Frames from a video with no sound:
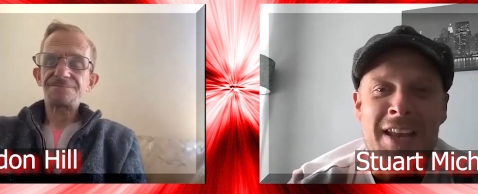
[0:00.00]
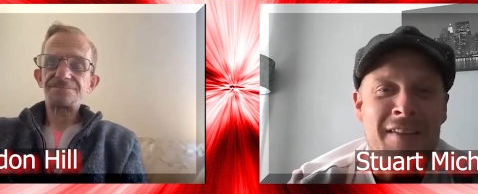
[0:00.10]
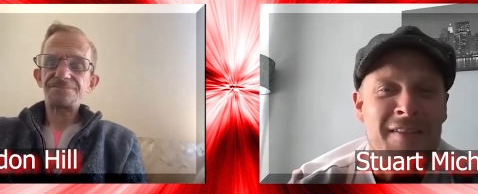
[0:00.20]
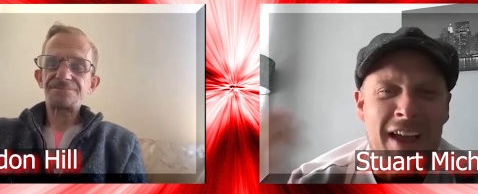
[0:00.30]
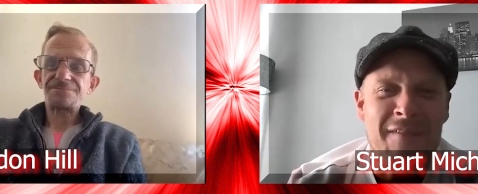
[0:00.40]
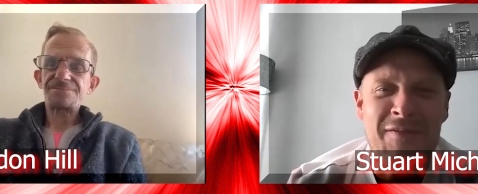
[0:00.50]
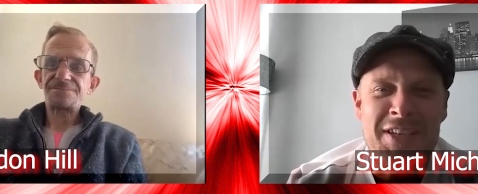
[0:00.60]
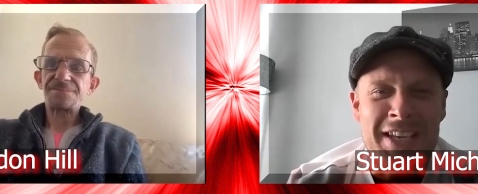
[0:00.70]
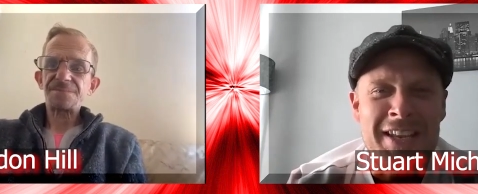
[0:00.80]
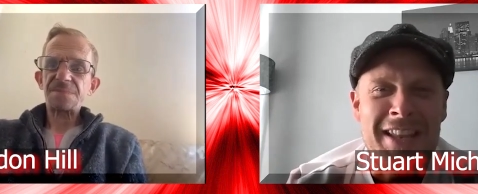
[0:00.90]
Speaker 1: said, "Have
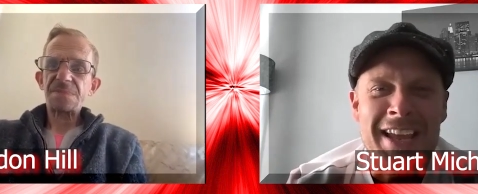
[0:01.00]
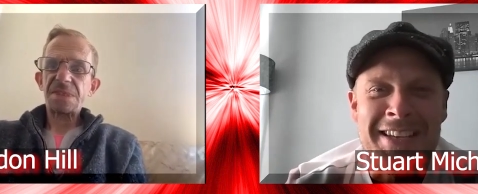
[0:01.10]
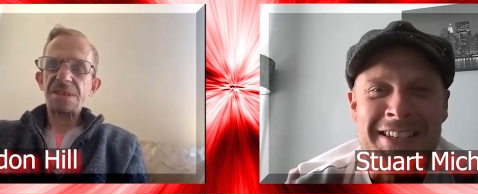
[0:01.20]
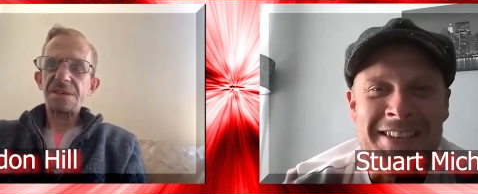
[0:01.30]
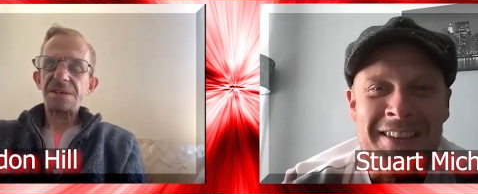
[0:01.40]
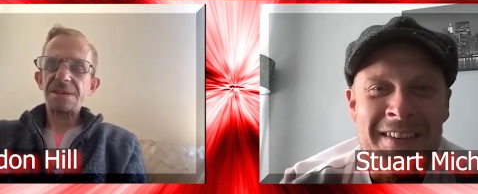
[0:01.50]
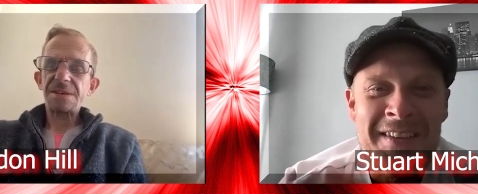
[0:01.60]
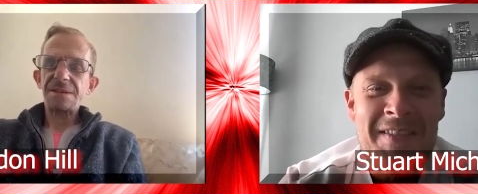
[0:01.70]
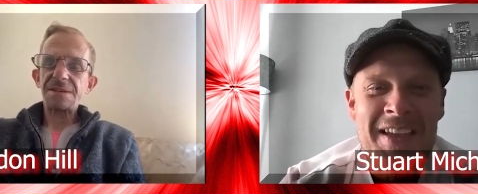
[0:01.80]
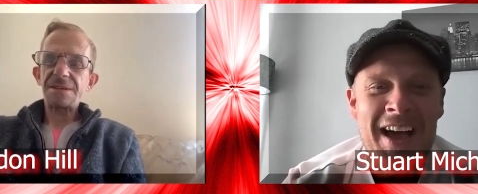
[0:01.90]
you seen this?"
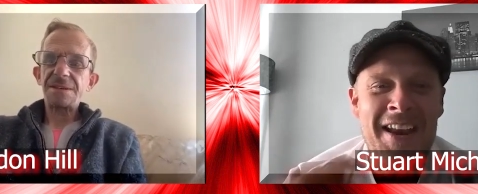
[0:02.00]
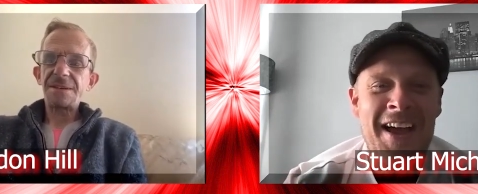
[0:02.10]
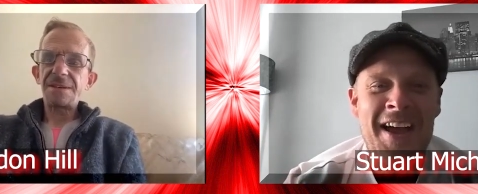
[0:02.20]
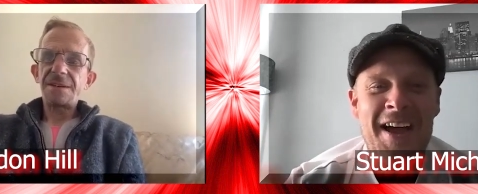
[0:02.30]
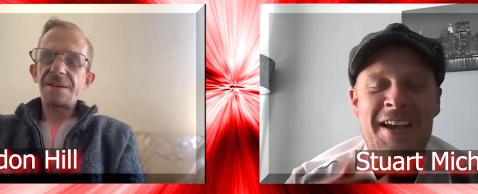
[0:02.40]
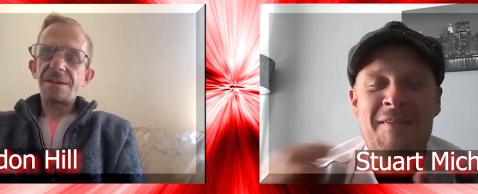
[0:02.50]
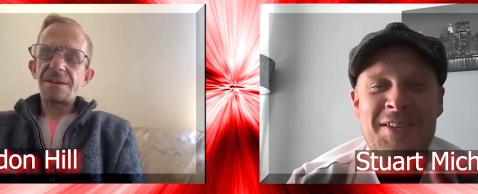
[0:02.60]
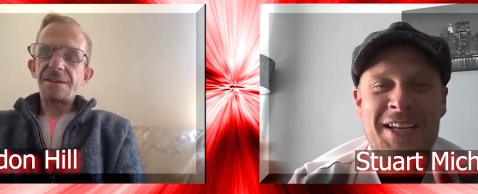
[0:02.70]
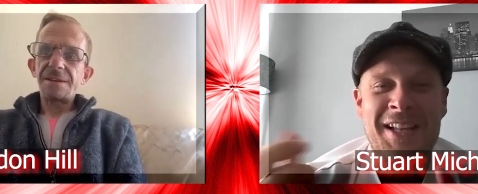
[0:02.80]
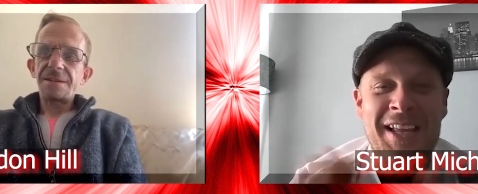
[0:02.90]
And I, I
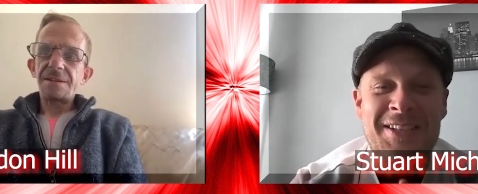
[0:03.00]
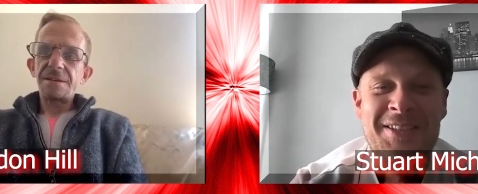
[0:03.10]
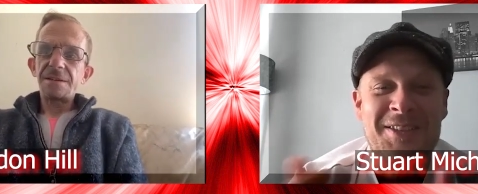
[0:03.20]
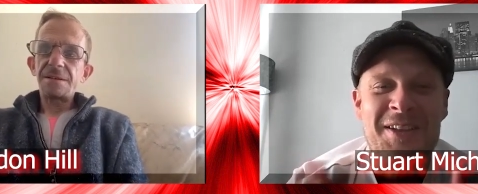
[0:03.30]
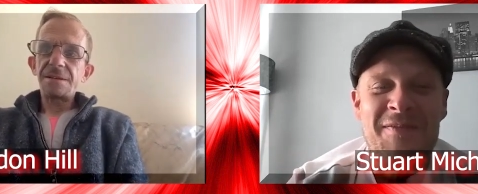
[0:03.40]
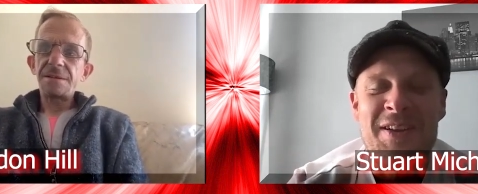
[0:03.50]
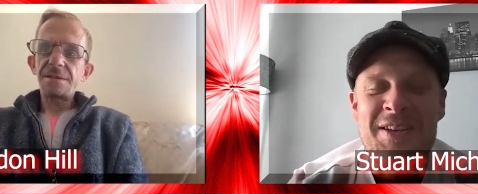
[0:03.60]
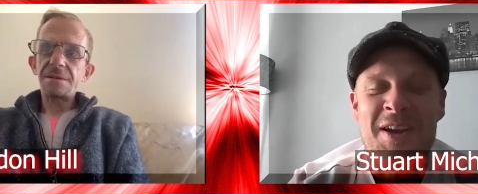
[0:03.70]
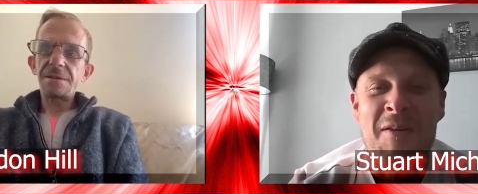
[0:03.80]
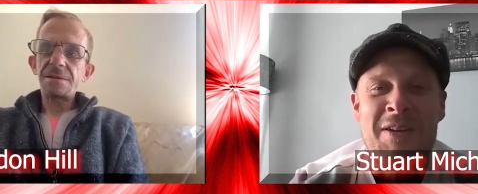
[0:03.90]
obviously clicked onto the
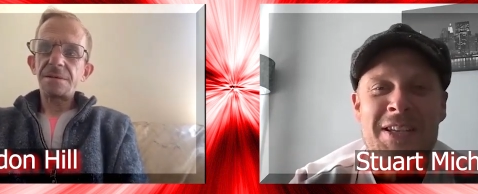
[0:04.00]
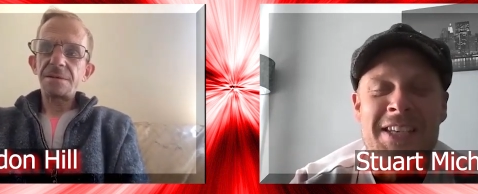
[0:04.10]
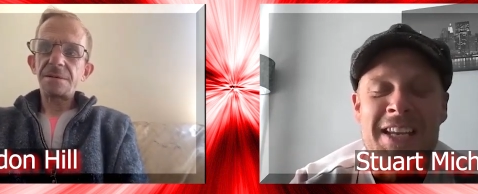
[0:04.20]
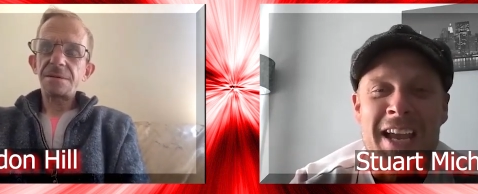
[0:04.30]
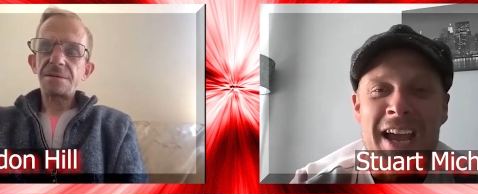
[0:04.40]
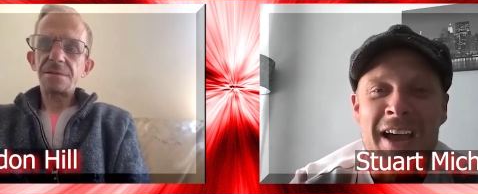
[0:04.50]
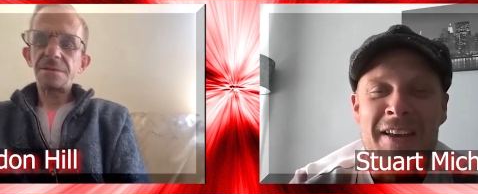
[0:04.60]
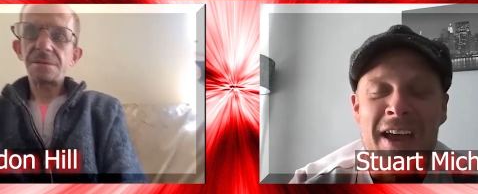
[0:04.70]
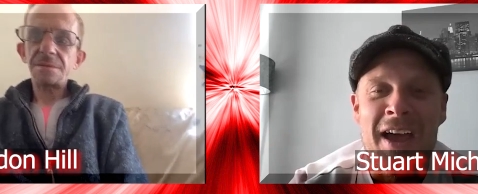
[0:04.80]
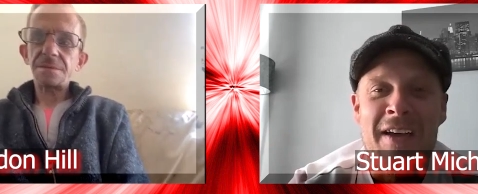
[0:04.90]
video and seen it,
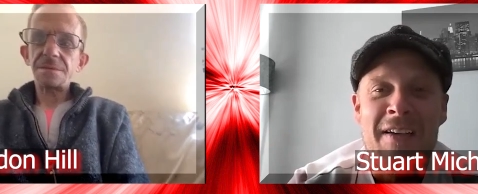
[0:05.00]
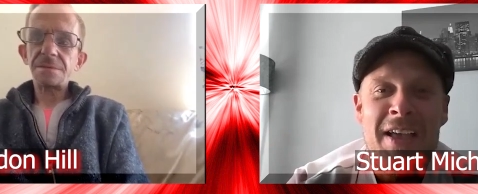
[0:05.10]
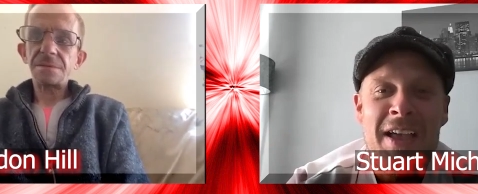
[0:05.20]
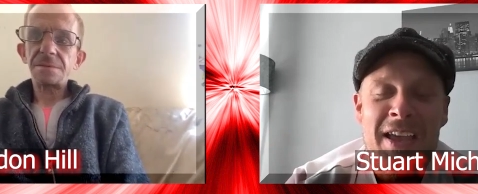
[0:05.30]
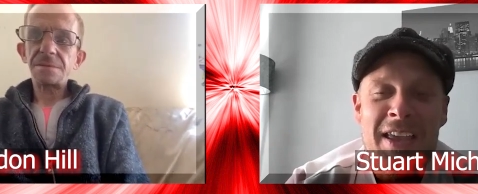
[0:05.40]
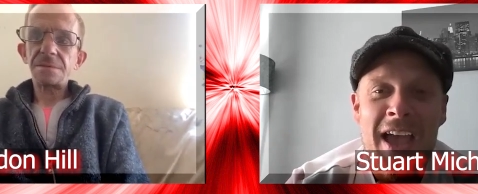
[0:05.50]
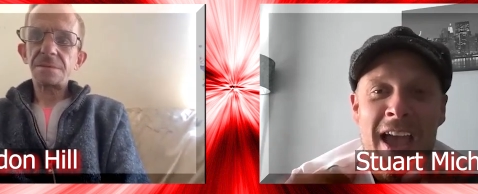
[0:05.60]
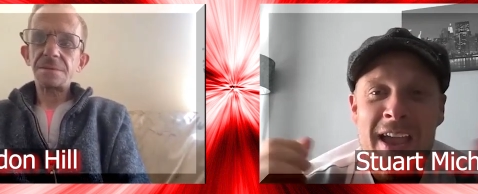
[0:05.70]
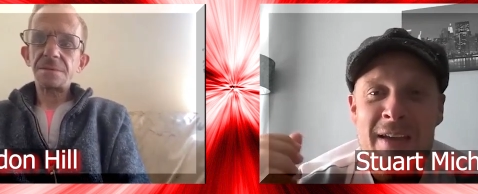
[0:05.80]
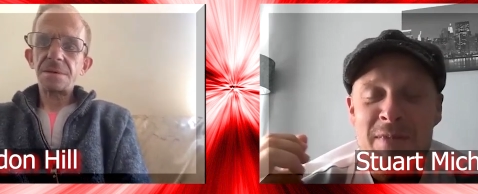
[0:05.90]
and uh,
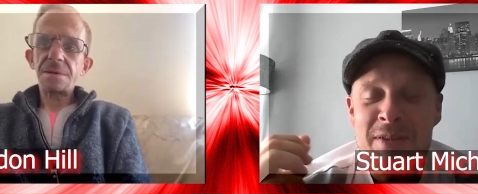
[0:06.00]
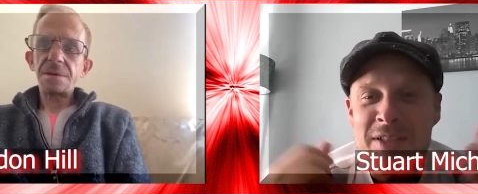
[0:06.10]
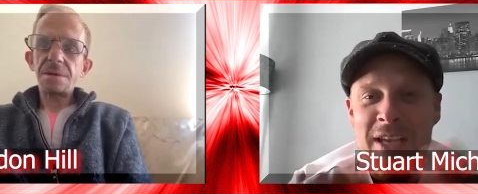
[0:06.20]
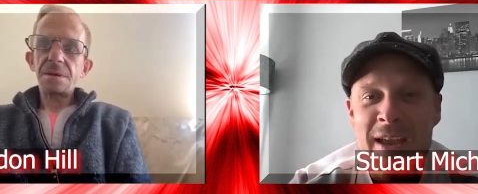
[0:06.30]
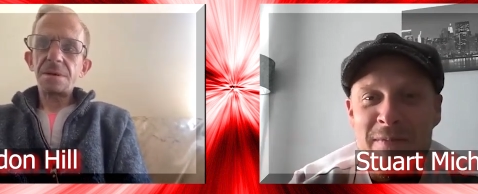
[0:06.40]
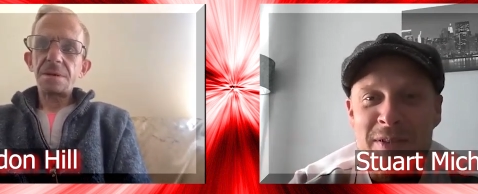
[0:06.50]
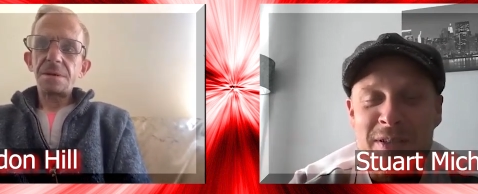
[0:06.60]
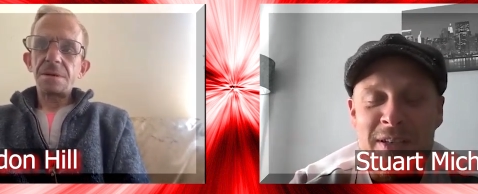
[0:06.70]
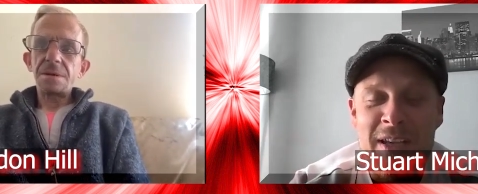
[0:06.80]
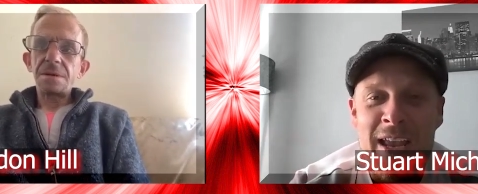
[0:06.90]
yeah, it was, it
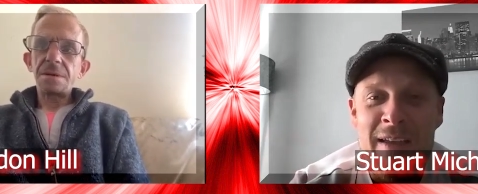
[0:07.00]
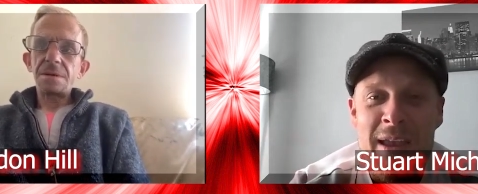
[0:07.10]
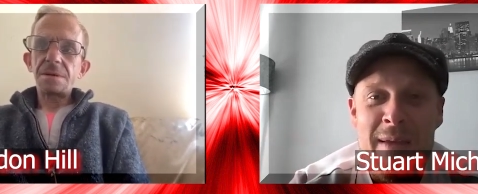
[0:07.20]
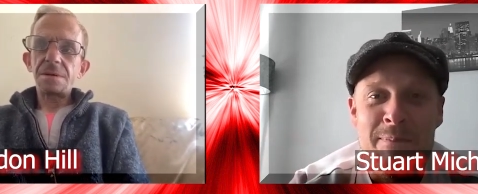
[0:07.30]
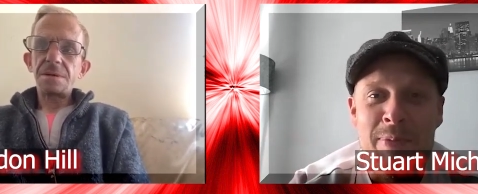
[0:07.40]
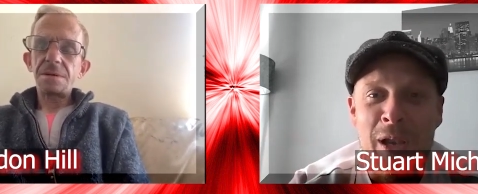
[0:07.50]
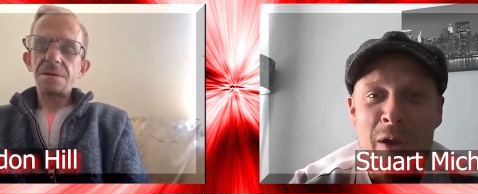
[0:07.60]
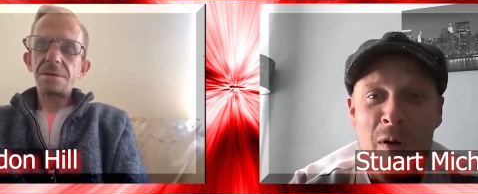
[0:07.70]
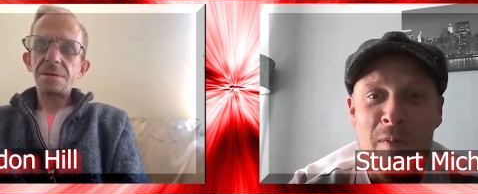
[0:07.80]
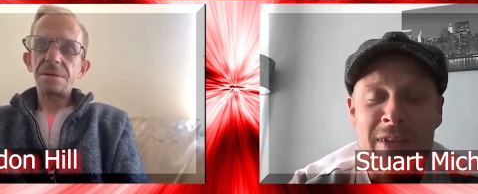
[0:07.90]
was, it, it
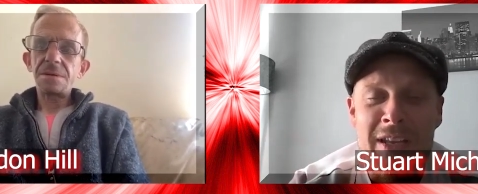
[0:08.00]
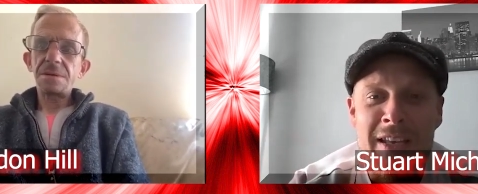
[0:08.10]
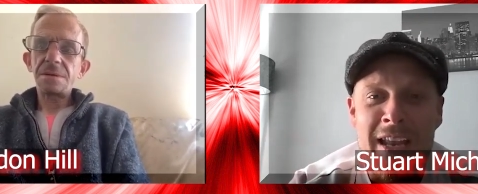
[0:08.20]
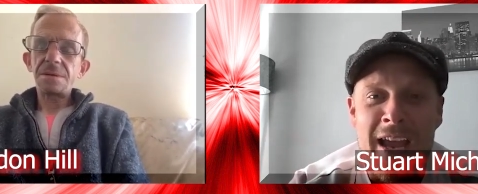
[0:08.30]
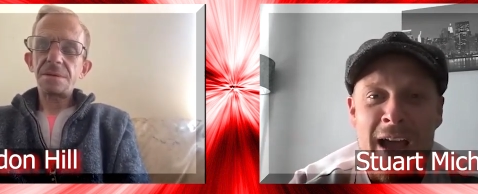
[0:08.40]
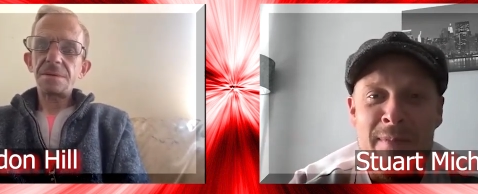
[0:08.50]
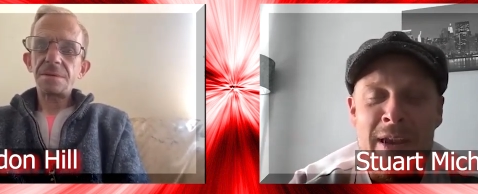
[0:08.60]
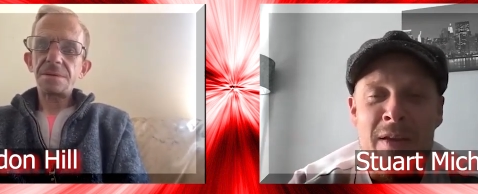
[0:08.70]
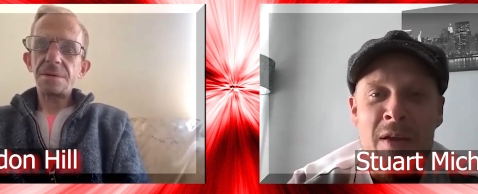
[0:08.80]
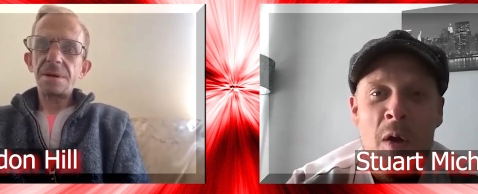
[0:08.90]
blew up, didn't it? I
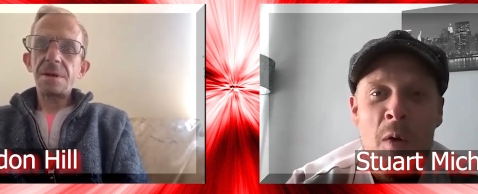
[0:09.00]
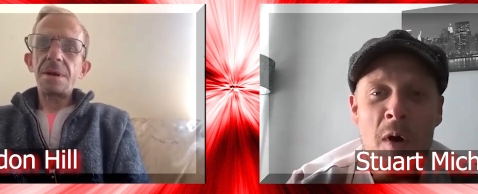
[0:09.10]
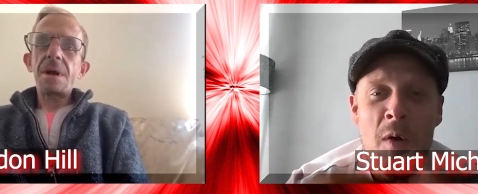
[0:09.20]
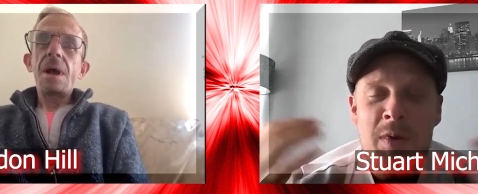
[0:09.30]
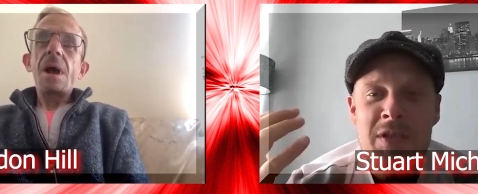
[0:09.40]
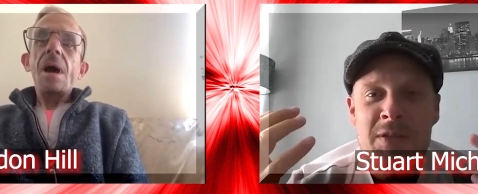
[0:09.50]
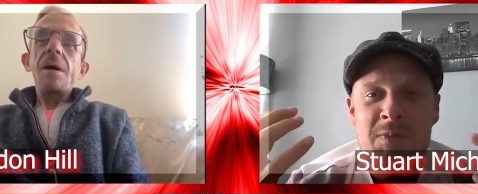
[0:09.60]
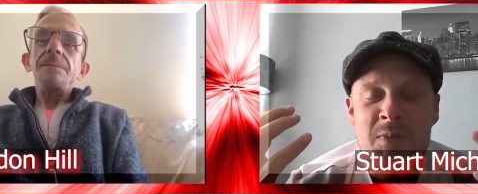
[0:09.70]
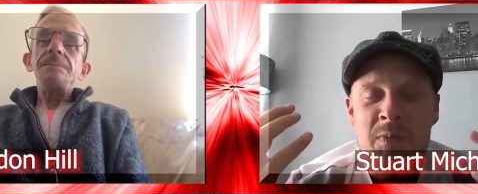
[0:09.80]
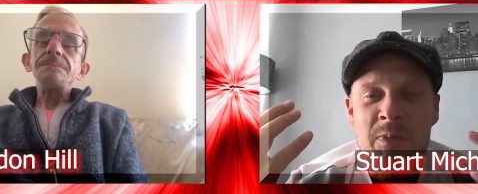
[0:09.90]
mean, what was